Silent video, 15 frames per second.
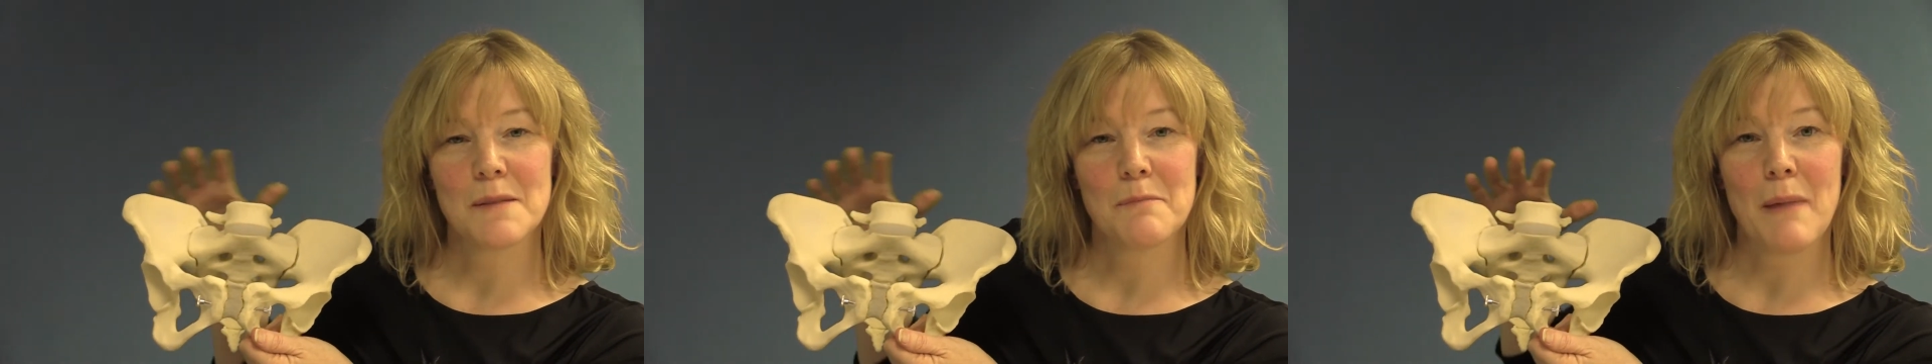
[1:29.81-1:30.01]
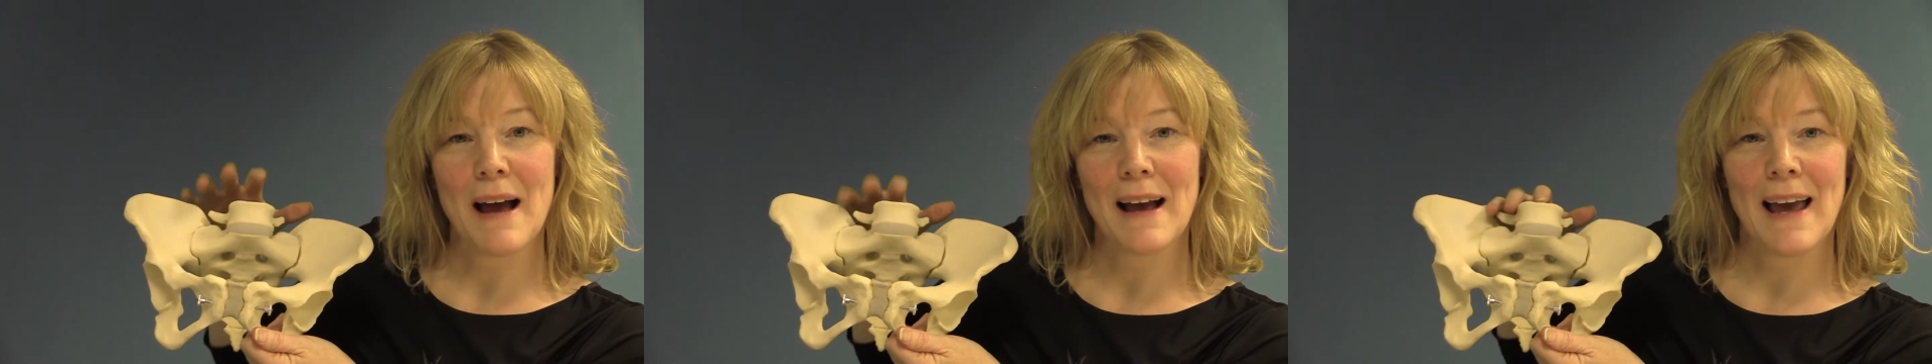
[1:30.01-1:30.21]

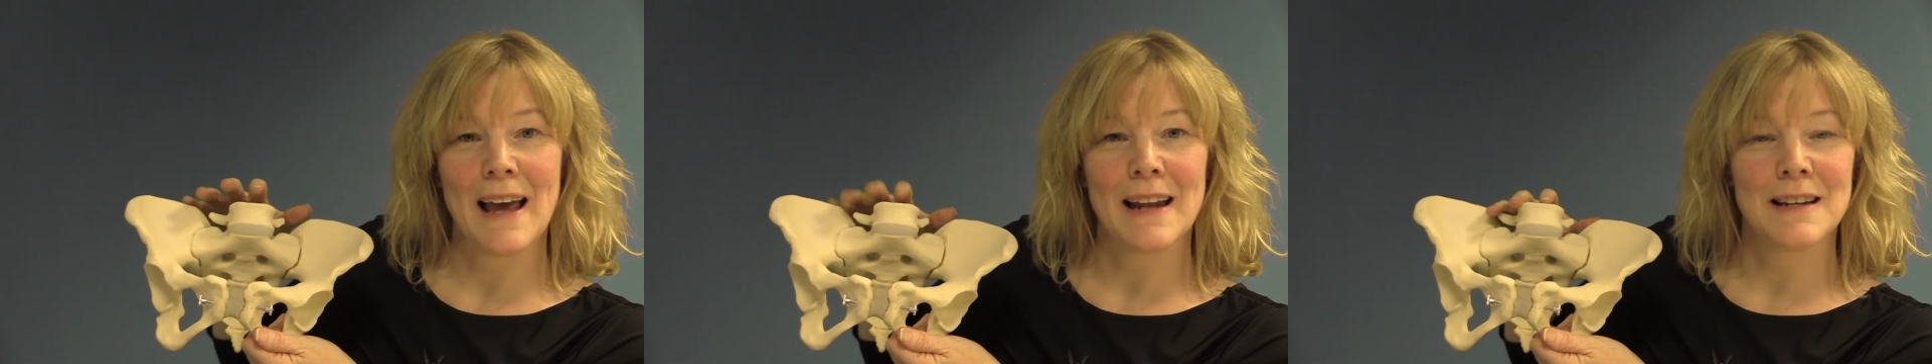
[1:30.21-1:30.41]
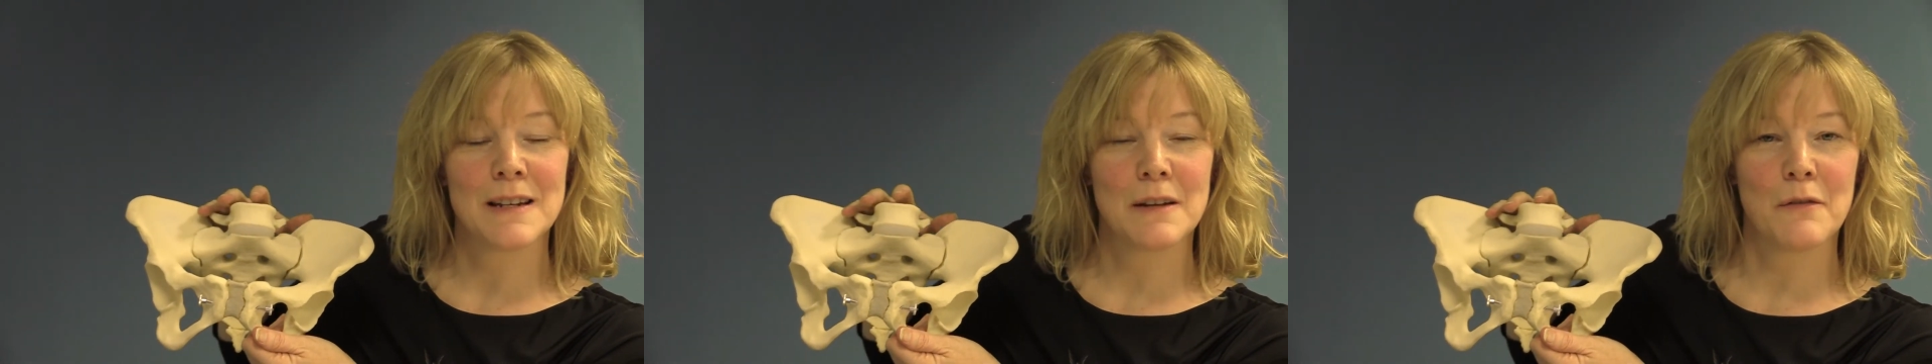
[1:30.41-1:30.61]
the back
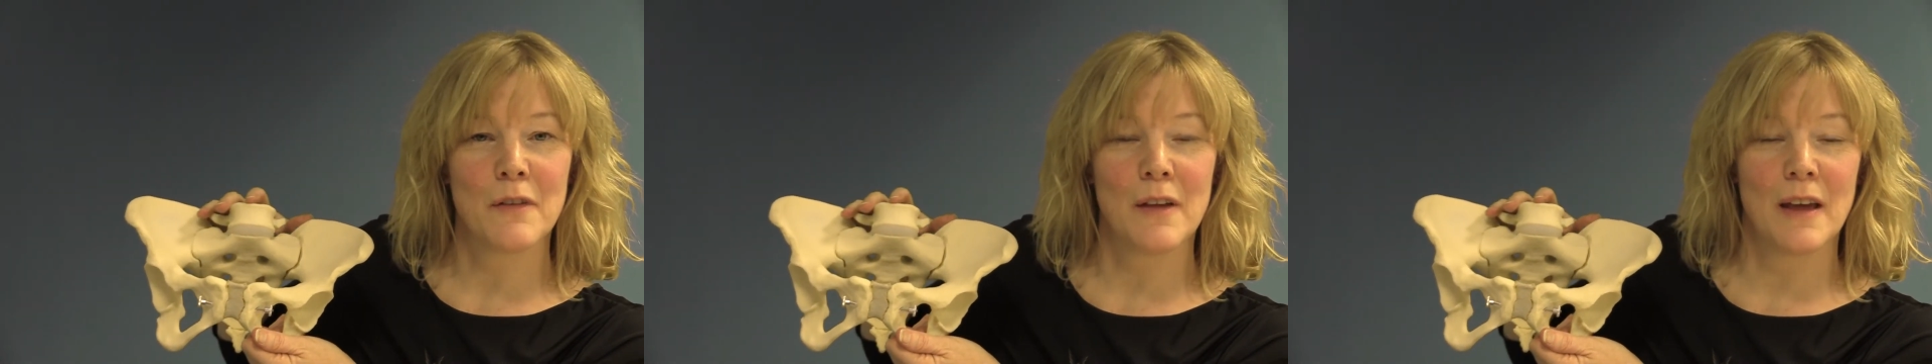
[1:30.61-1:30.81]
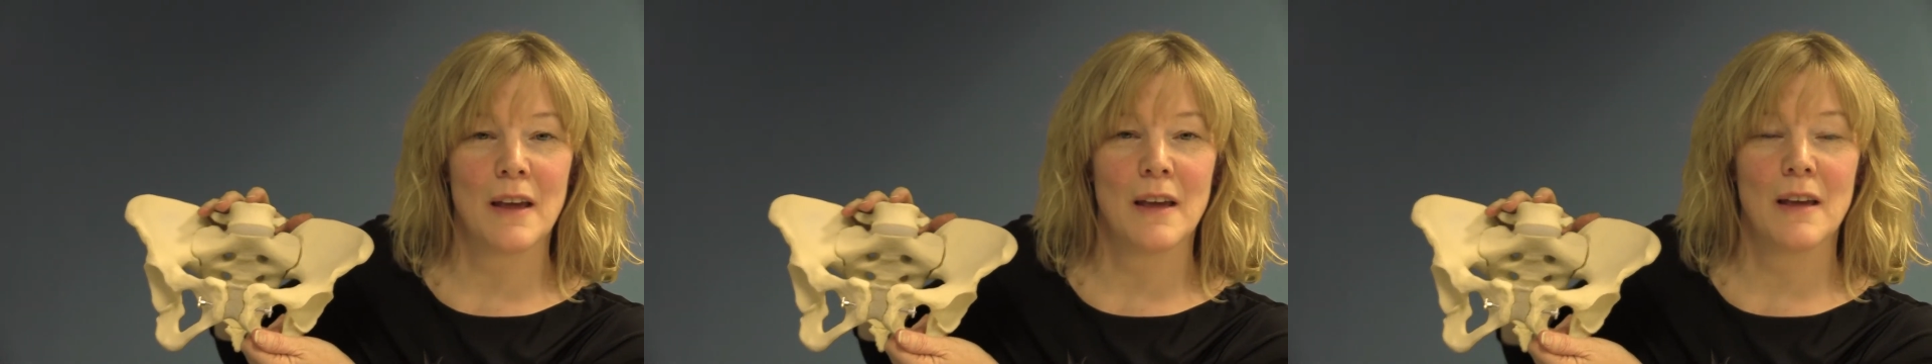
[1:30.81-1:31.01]
end of
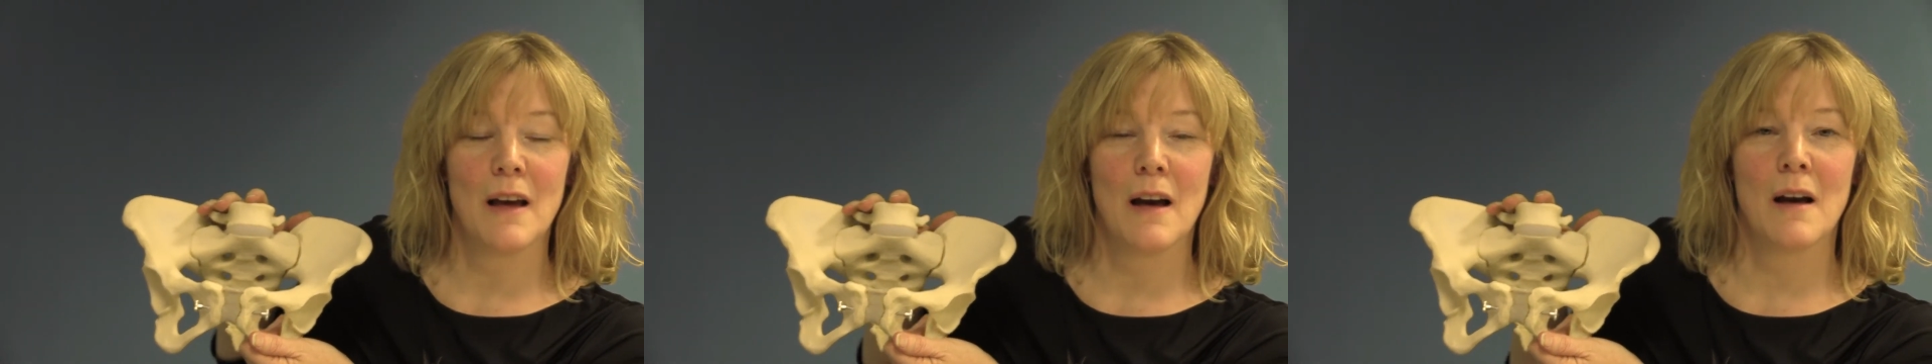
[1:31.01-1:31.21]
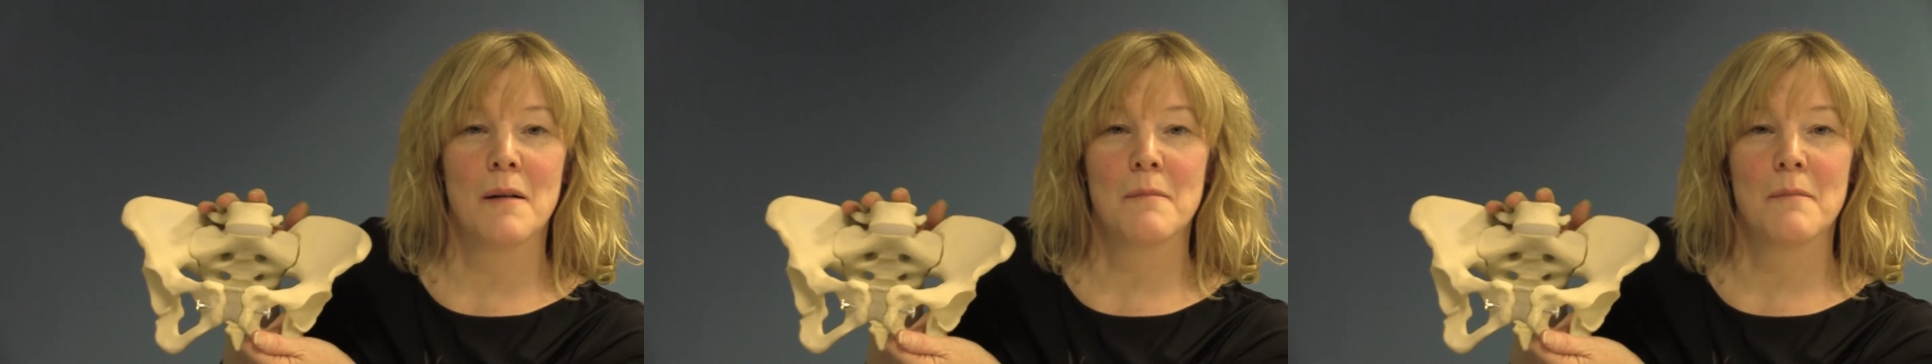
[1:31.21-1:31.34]
the